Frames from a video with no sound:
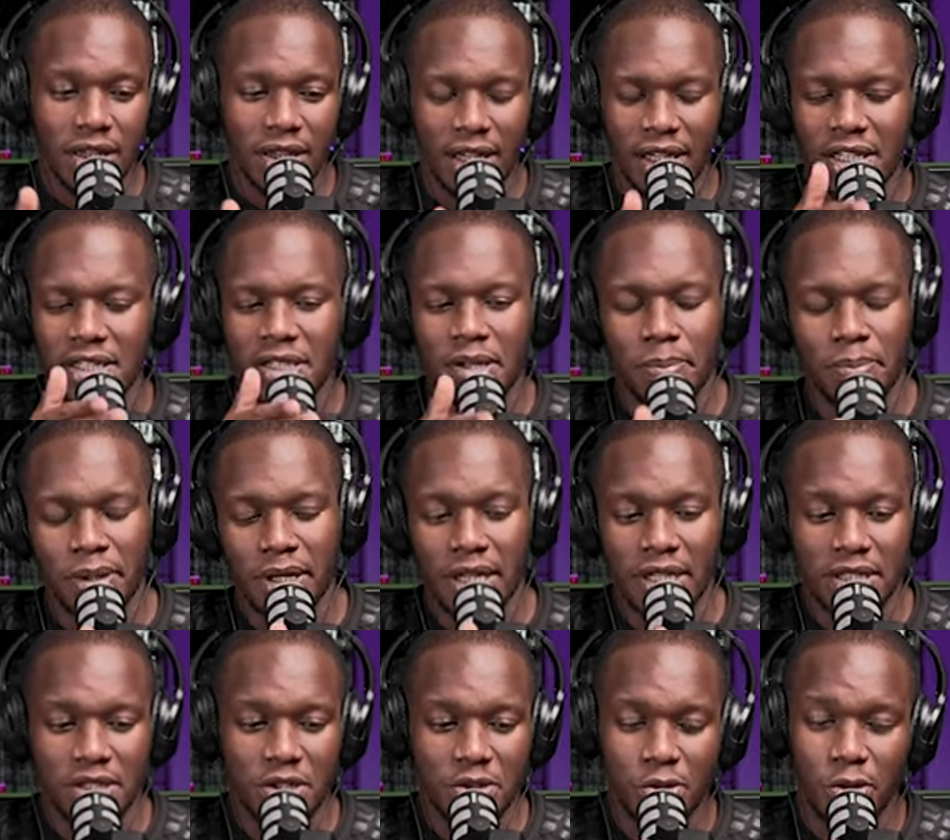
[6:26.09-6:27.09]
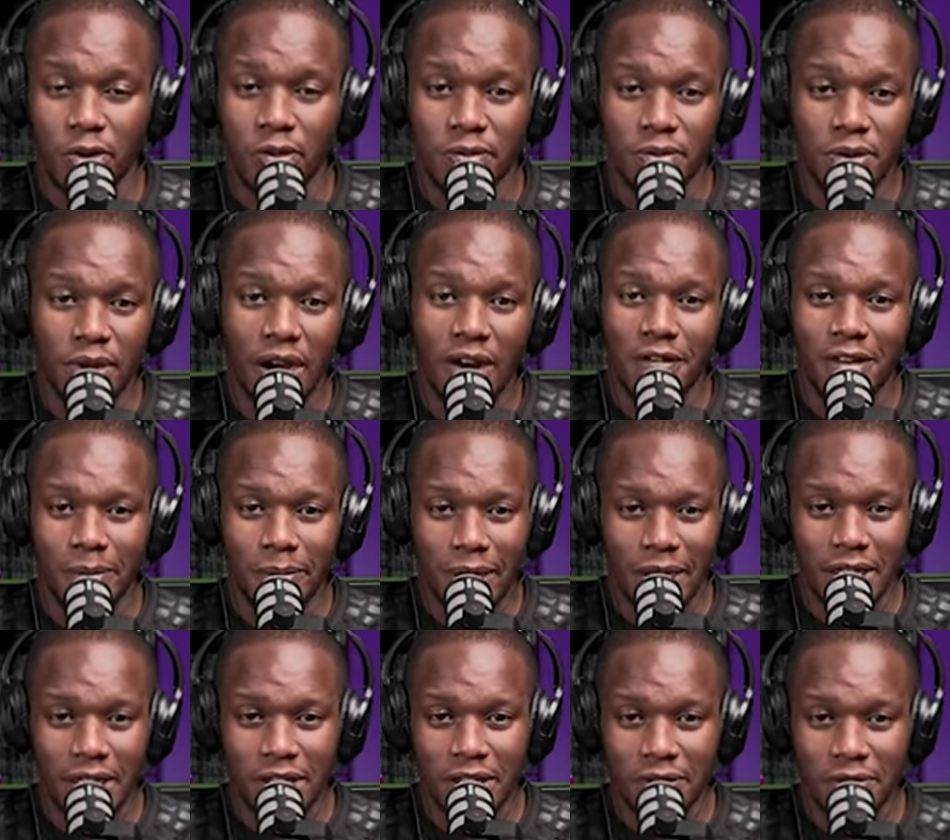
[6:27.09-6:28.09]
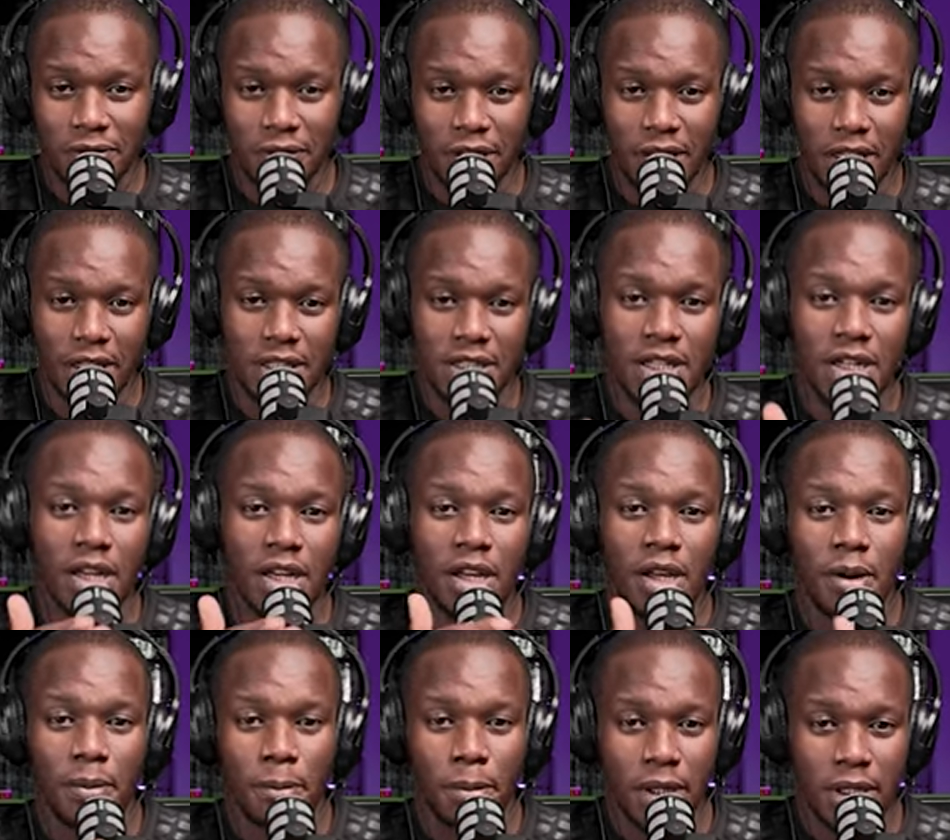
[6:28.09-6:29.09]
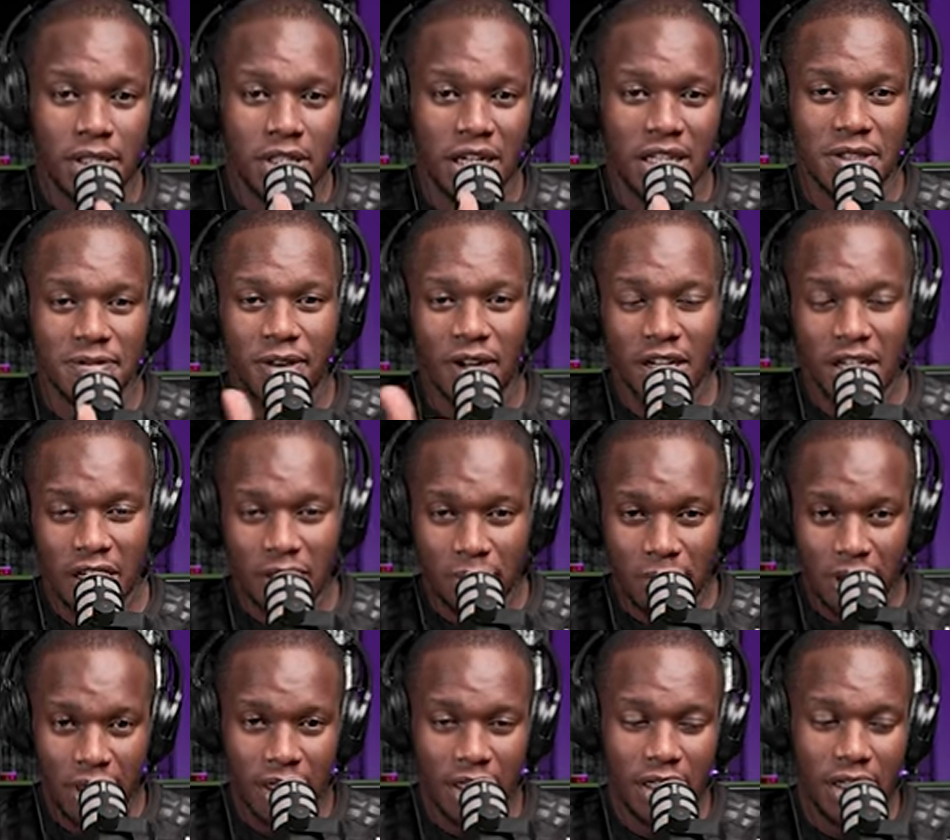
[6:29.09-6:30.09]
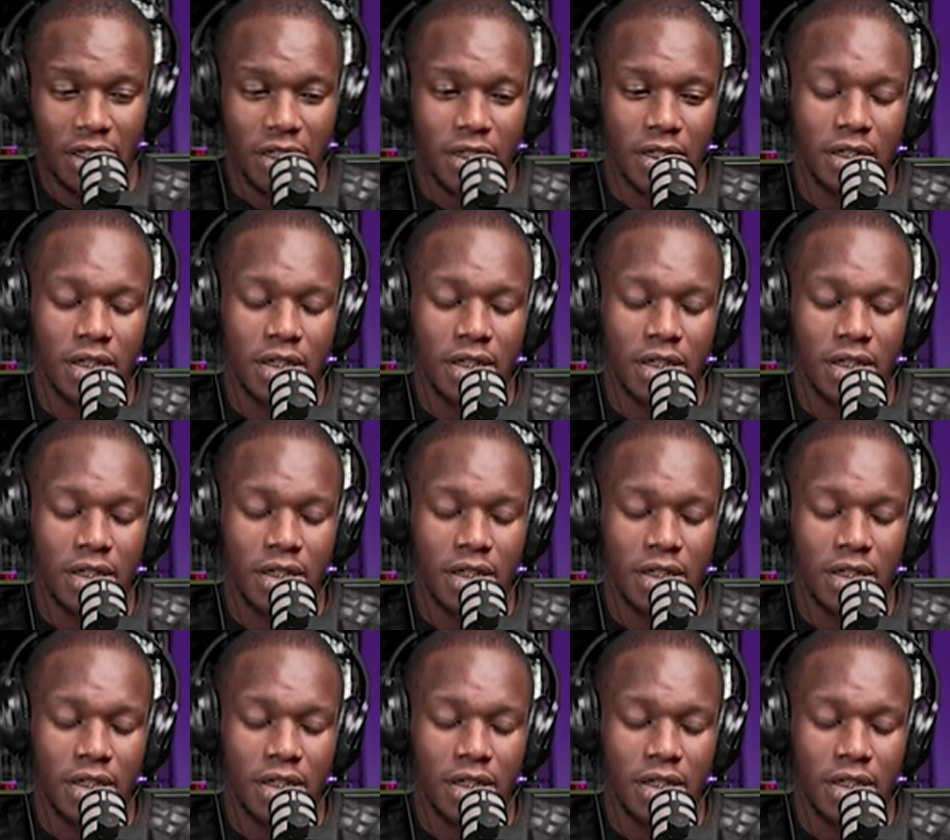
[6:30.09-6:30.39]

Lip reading: That is the biggest reason of having Bradley in the free hit. But transferring him in,